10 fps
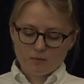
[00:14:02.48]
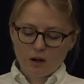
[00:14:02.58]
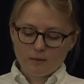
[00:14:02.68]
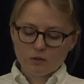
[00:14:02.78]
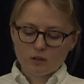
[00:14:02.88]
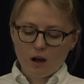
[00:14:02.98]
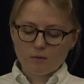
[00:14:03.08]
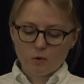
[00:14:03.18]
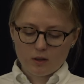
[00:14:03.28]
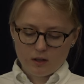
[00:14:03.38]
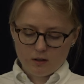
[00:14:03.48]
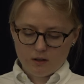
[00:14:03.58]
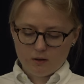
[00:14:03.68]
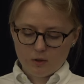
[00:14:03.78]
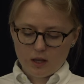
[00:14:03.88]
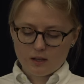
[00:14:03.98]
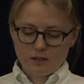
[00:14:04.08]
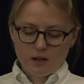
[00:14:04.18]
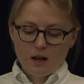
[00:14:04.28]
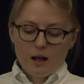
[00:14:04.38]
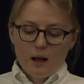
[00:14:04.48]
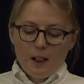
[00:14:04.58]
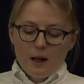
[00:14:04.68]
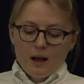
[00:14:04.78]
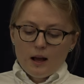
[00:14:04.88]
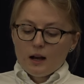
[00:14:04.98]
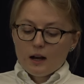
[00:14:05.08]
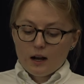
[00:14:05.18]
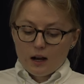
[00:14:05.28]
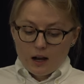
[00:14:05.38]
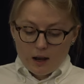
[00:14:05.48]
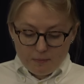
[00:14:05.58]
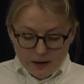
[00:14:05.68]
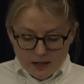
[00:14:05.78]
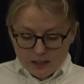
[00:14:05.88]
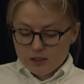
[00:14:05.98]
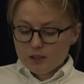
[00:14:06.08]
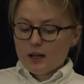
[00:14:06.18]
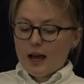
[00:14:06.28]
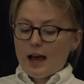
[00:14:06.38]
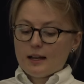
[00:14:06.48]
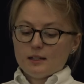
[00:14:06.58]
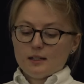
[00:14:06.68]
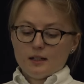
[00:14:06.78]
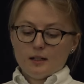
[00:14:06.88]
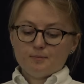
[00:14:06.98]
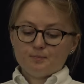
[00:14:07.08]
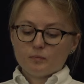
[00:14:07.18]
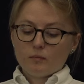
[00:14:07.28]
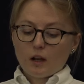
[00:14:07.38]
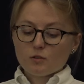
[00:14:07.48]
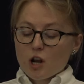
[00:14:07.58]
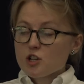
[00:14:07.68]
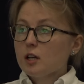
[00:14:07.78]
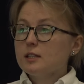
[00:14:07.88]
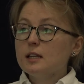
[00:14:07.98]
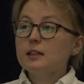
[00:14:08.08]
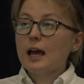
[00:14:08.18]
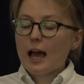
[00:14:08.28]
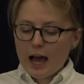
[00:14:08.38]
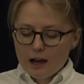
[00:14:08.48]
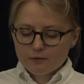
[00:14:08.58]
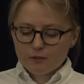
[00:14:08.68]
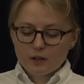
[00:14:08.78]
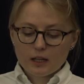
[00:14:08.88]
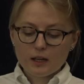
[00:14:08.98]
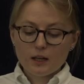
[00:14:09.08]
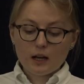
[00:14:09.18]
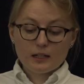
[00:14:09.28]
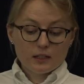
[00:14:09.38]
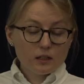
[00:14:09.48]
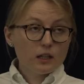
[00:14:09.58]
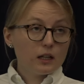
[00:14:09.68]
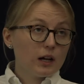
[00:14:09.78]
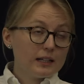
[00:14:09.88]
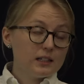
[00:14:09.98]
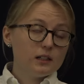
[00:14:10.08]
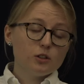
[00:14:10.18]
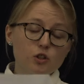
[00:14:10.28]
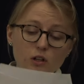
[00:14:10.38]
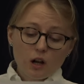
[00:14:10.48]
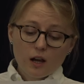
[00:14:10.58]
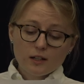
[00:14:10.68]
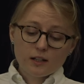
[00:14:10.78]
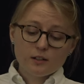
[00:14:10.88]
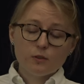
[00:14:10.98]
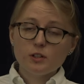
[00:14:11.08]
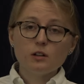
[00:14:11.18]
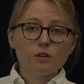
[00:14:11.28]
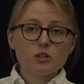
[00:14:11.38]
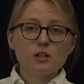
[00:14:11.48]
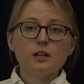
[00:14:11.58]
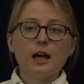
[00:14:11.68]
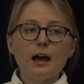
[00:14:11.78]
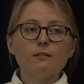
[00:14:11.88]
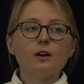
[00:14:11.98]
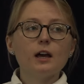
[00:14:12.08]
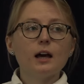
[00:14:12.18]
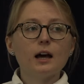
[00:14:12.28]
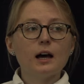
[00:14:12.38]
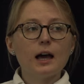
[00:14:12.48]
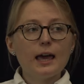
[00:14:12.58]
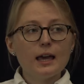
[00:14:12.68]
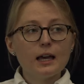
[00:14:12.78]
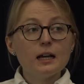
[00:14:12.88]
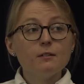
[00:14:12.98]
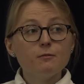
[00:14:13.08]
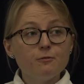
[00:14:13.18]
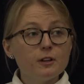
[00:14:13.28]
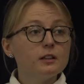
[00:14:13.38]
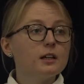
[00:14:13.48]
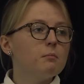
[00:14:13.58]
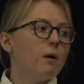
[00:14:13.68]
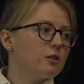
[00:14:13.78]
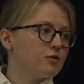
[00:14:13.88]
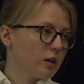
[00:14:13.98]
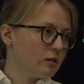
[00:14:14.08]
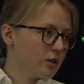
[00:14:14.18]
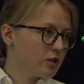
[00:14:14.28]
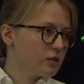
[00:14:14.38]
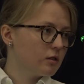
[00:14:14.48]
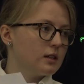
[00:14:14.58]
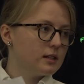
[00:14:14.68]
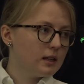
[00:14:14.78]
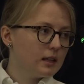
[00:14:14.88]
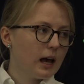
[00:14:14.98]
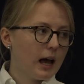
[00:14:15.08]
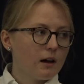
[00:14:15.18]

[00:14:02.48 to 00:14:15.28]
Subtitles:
time to time with his opinions. And Russia didn't have, until July 1914, Russia didn't have a field command regulation. So they didn't